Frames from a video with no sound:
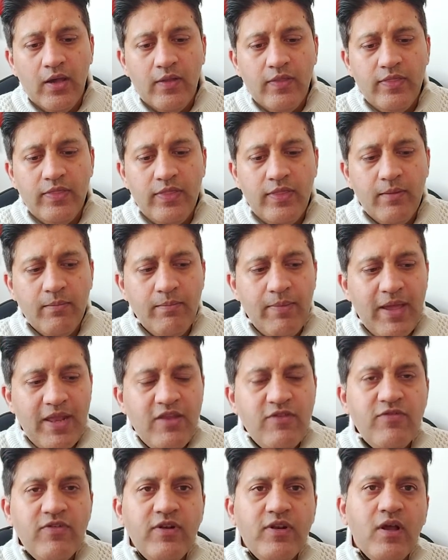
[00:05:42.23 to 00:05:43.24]
The
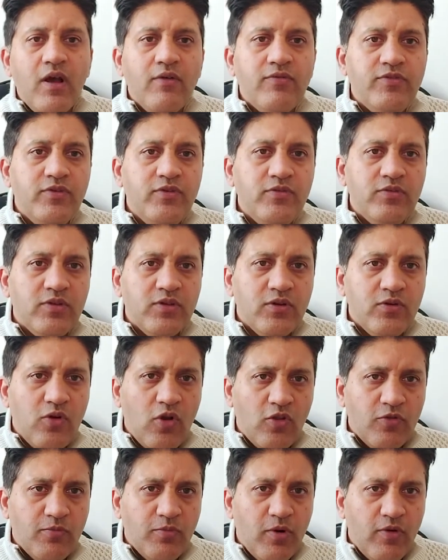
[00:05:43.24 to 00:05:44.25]
benefit of using
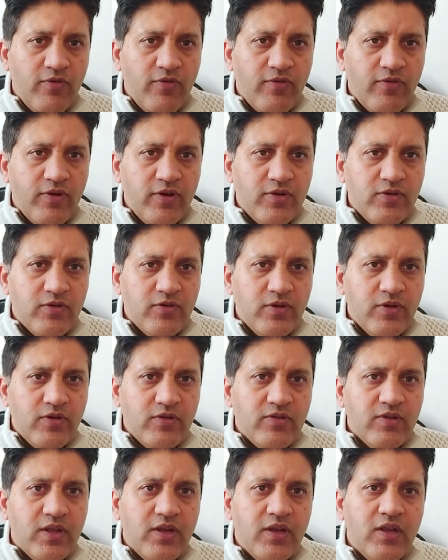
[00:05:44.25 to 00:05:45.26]
gross profit ratio
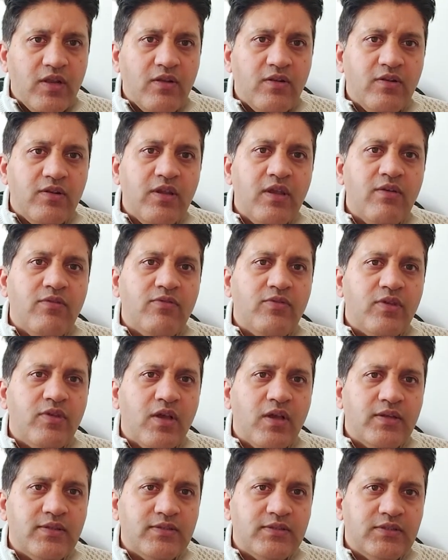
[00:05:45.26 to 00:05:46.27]
is that it gives
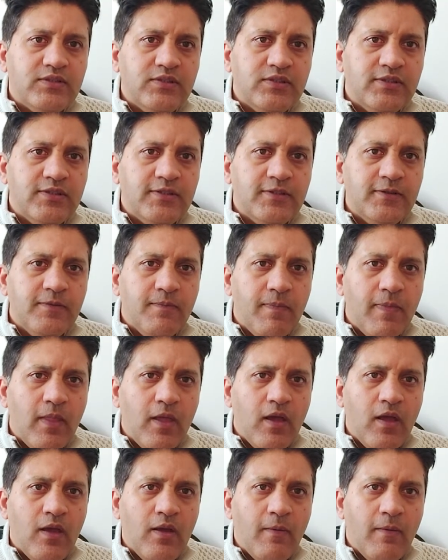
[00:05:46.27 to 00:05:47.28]
us
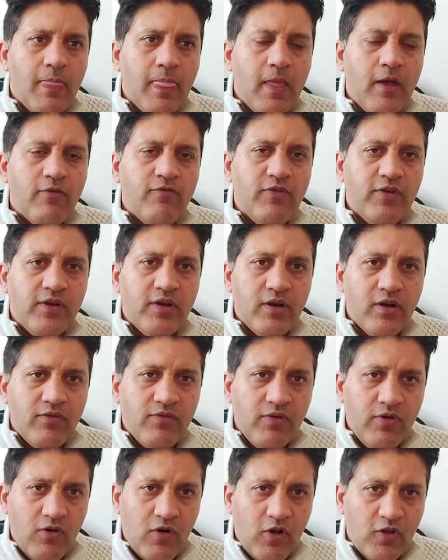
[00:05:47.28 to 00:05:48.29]
a figure
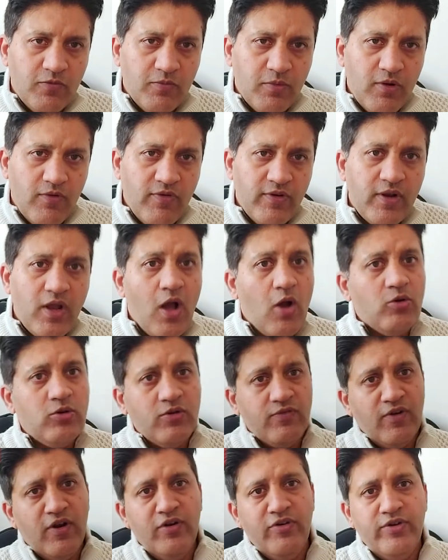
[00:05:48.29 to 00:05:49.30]
of gross profit out
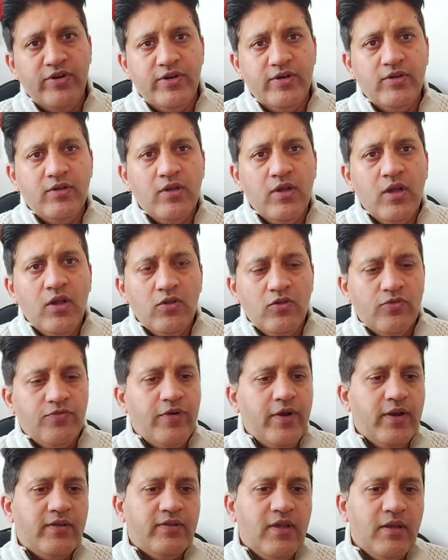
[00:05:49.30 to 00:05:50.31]
of 100. So
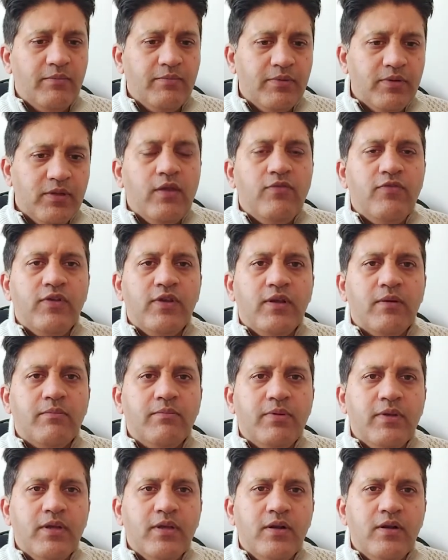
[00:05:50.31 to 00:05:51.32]
for example, if you
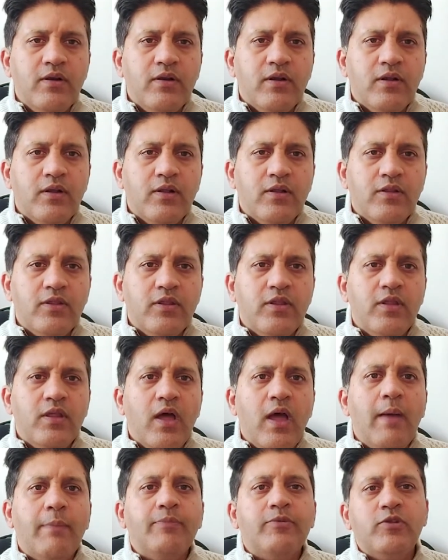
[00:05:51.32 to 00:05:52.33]
compare
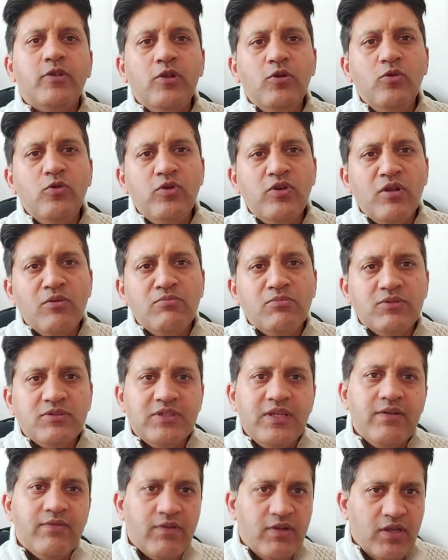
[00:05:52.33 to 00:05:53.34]
the absolute numbers
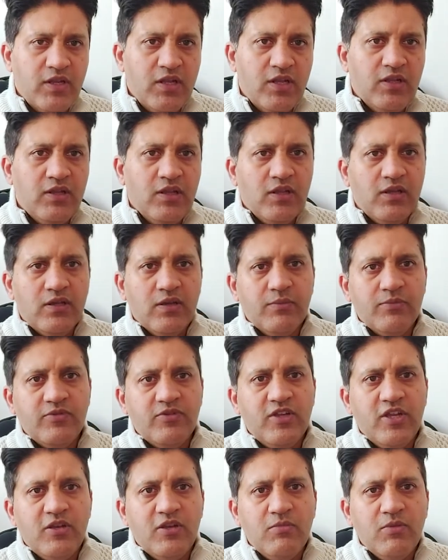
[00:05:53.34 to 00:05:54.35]
given in the income
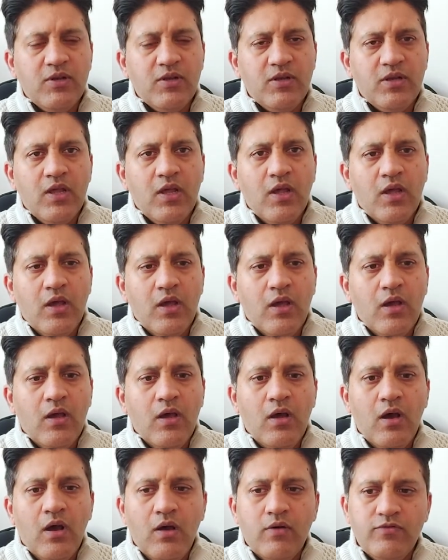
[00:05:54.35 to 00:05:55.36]
statement
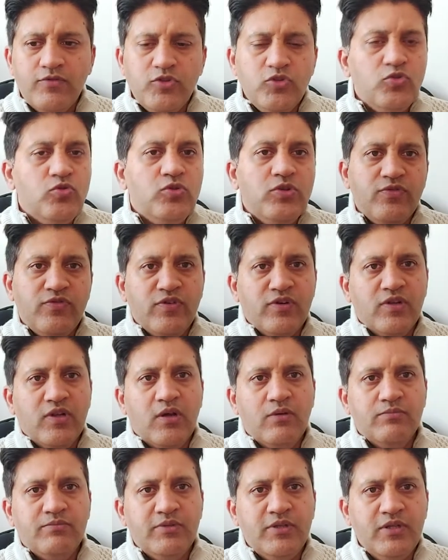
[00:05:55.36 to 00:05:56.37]
of two different
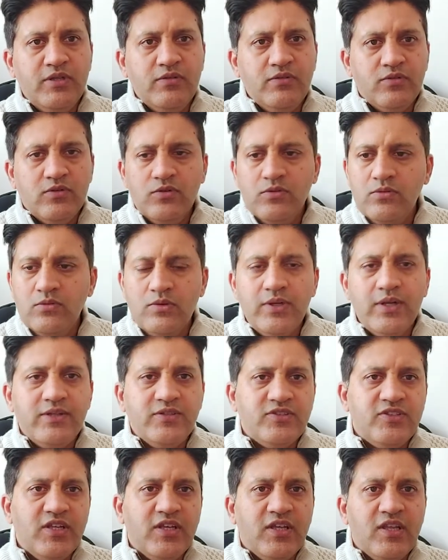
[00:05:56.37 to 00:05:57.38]
companies, so
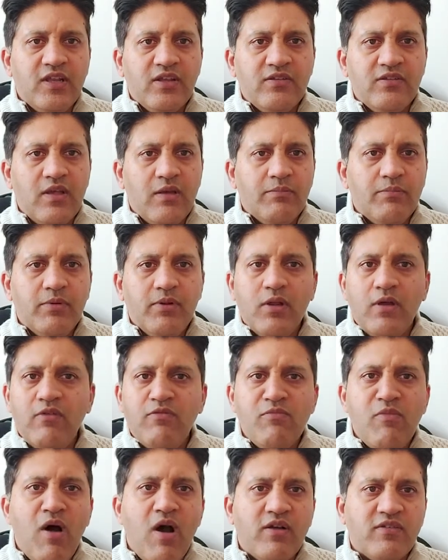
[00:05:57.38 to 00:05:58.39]
let's take an example
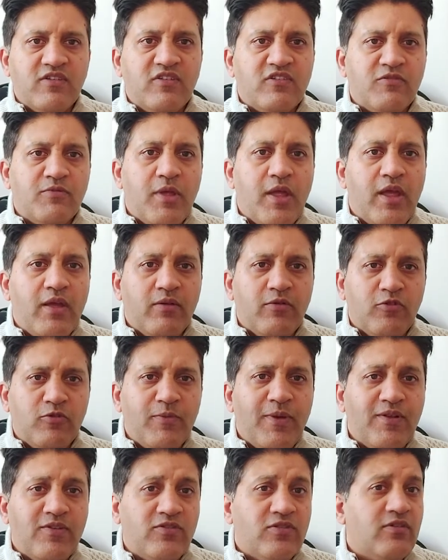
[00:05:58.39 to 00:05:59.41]
of Marks and
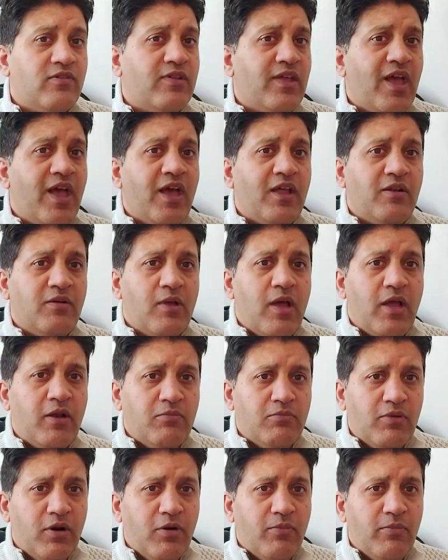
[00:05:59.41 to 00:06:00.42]
Spencer's
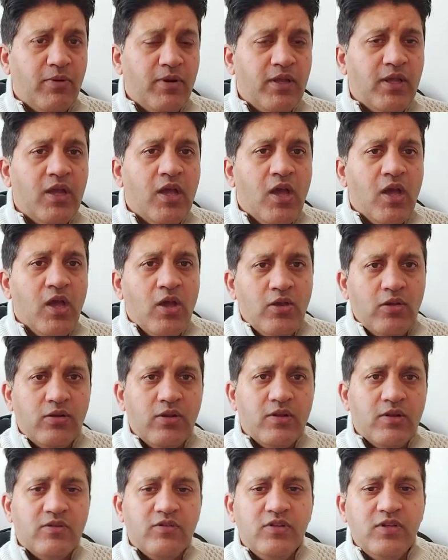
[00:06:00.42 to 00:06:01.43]
and Burberry. You
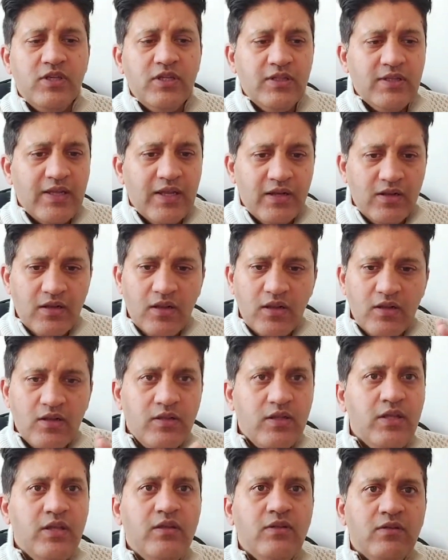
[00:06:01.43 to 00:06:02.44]
can see that
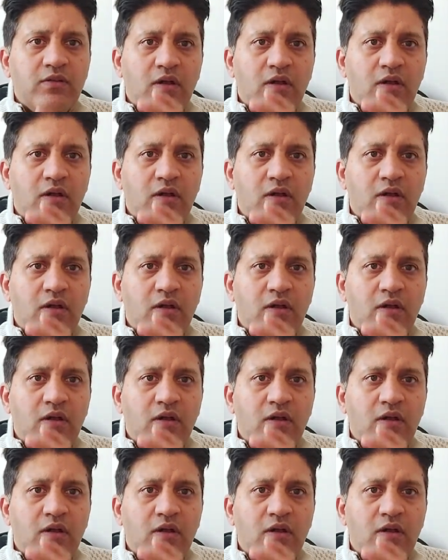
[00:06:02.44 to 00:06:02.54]
these